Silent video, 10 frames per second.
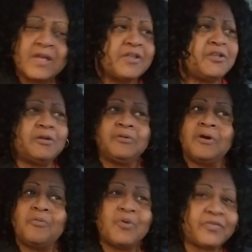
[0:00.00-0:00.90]
You don't know
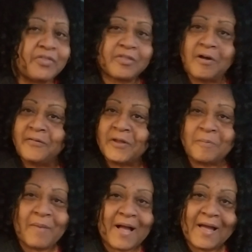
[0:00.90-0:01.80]
what is on their
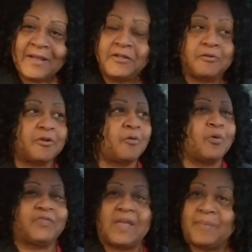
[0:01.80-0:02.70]
mind. You don't know
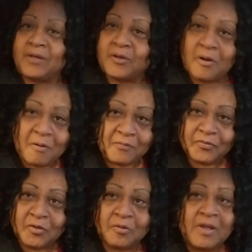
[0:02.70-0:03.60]
what they've been going
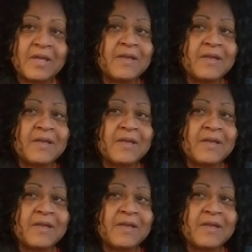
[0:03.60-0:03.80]
through.